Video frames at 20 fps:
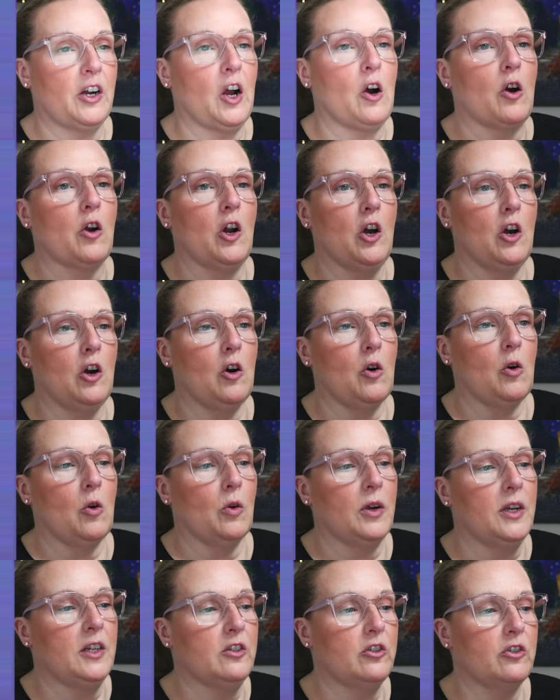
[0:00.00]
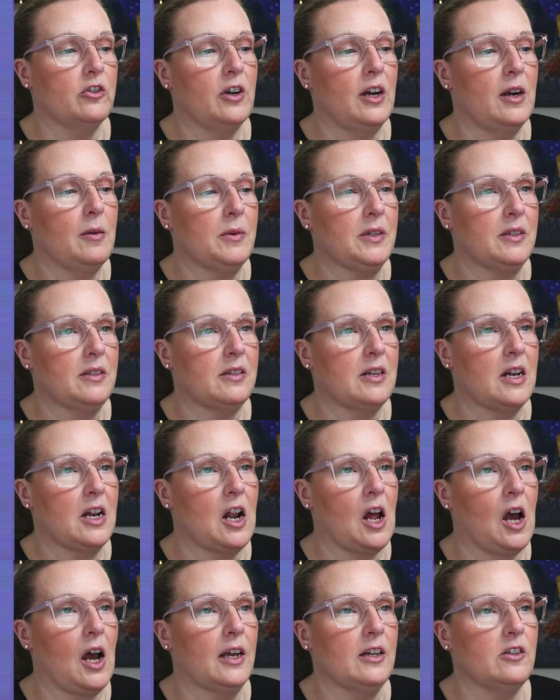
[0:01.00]
out, oh, Instagram is
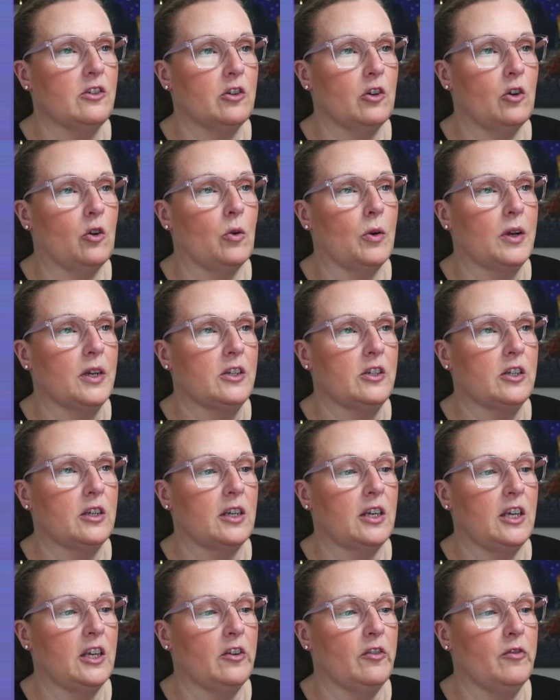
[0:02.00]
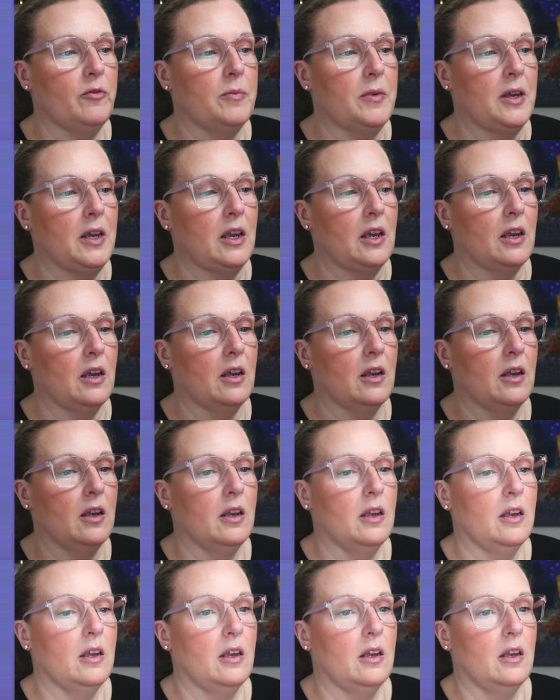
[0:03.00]
not going to give me
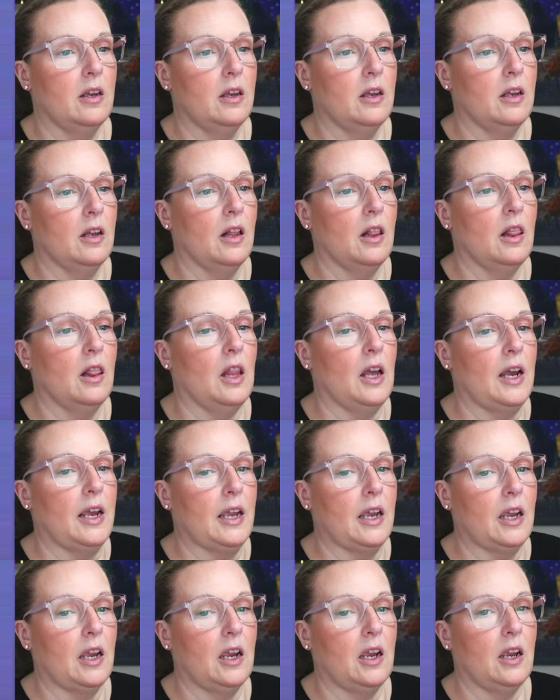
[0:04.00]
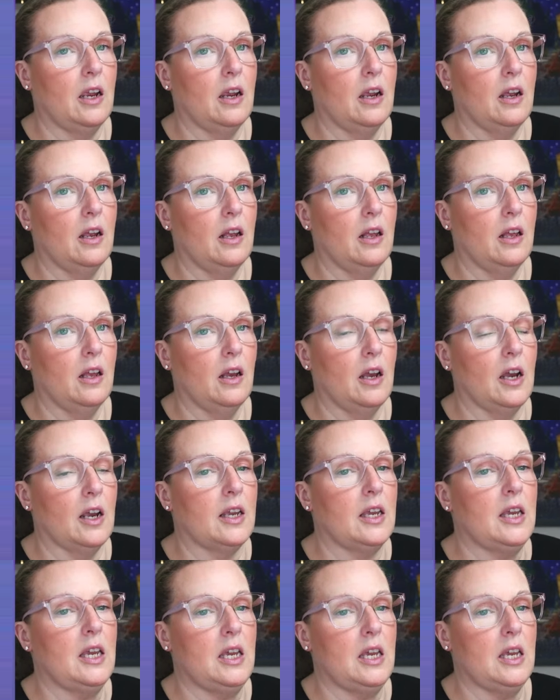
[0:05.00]
like a
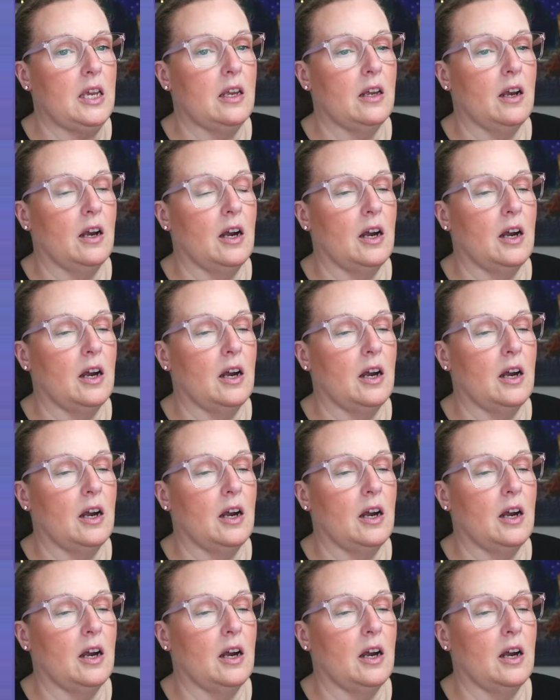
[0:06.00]
key,